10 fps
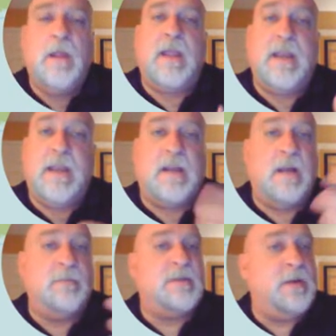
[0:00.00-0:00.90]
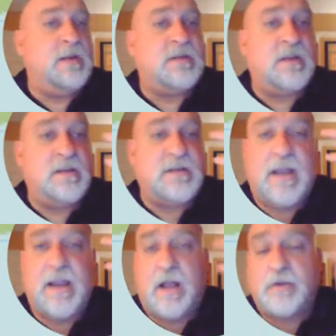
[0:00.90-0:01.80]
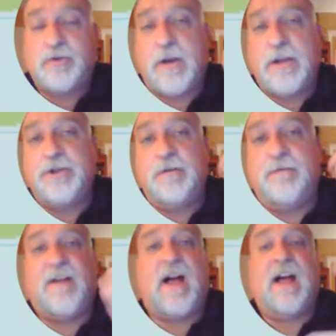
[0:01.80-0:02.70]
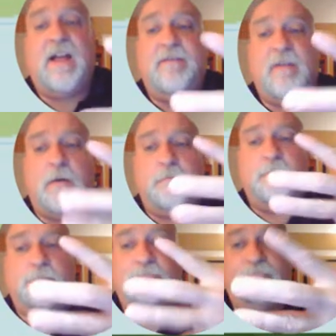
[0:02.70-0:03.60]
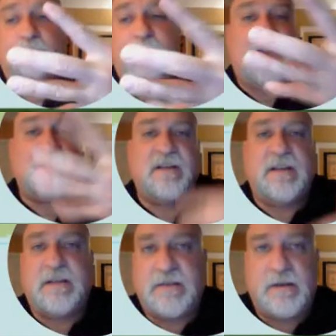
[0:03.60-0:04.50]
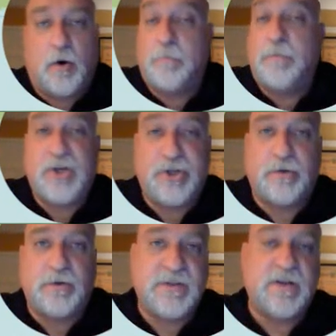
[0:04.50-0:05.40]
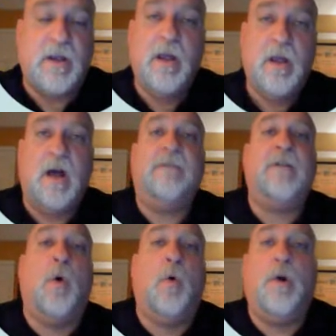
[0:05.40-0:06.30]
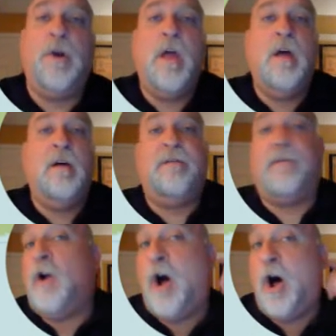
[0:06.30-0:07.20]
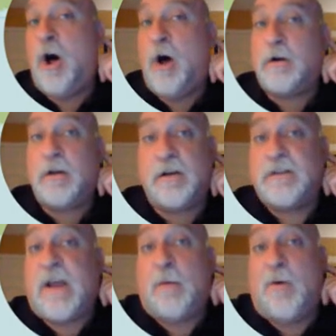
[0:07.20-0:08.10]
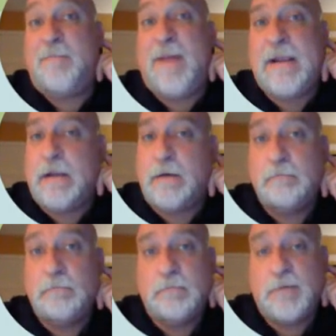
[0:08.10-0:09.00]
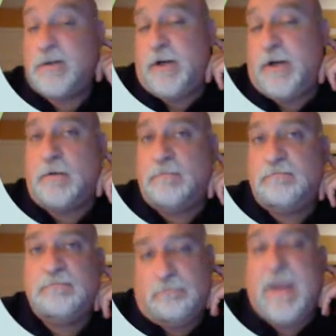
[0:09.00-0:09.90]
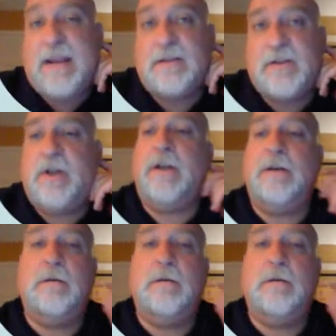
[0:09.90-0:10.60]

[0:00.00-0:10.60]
And he comes to me and says, hey, I'll trade you 5 baskets or bushels of corn for a hog because I want bacon because, bacon's good.